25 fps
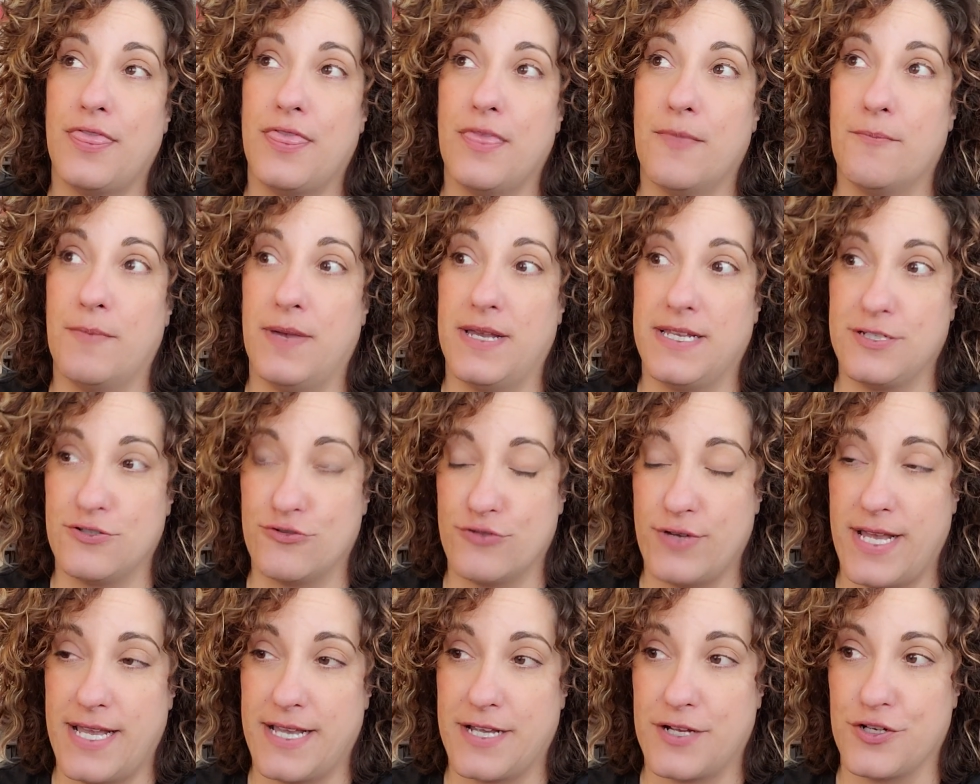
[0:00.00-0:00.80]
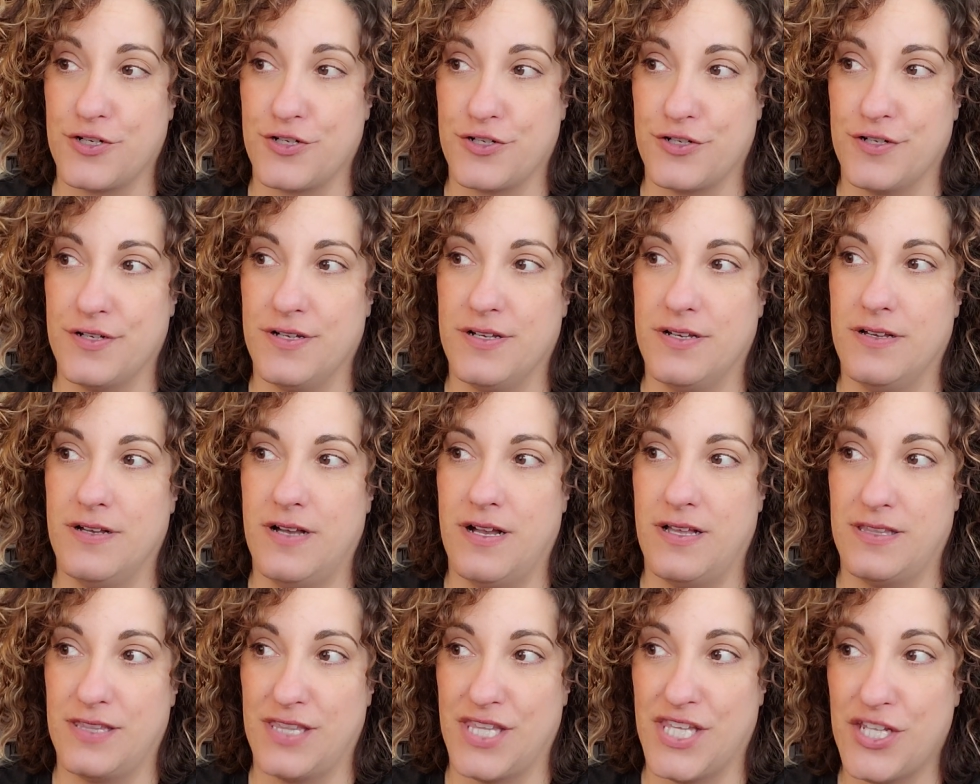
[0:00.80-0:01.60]
my tracker
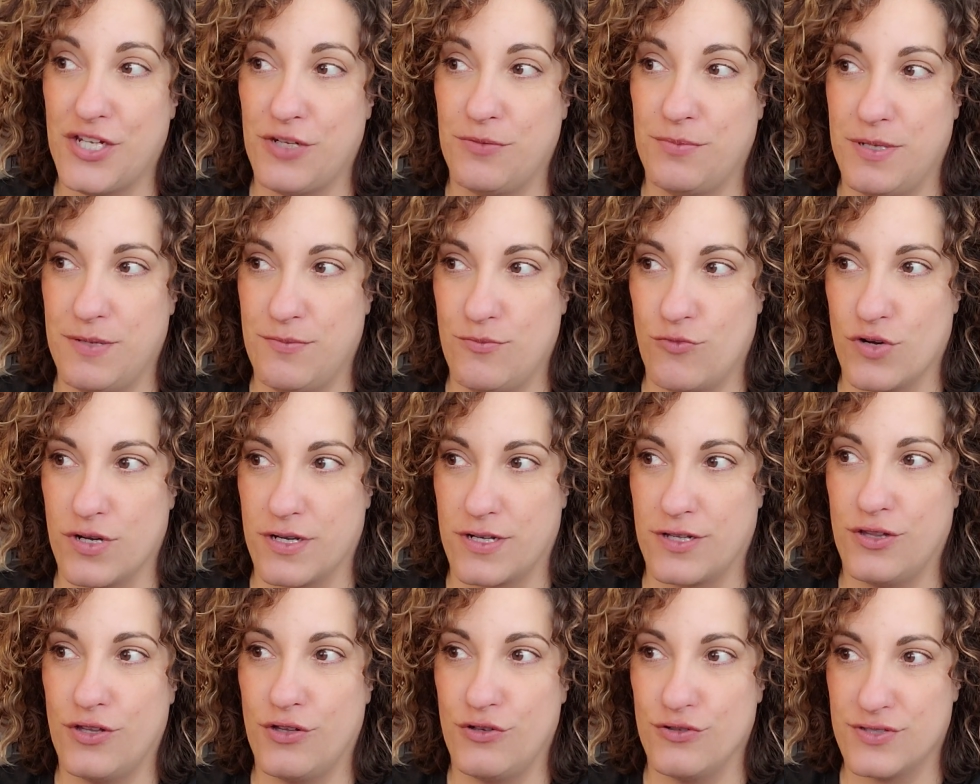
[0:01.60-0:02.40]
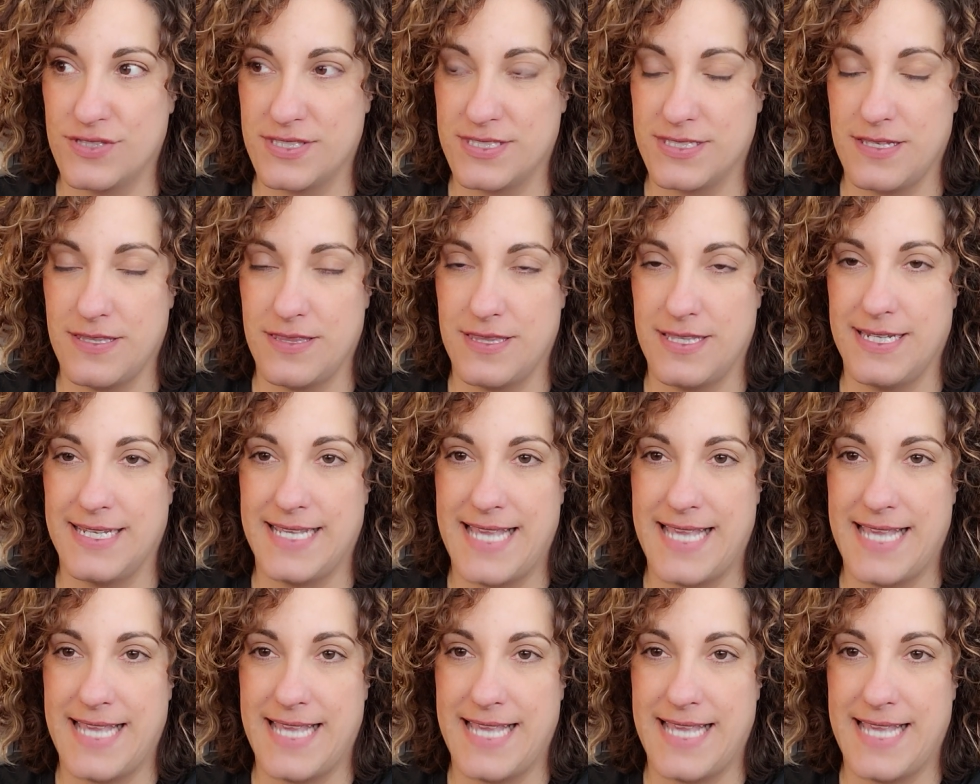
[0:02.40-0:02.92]
a little bit more closely than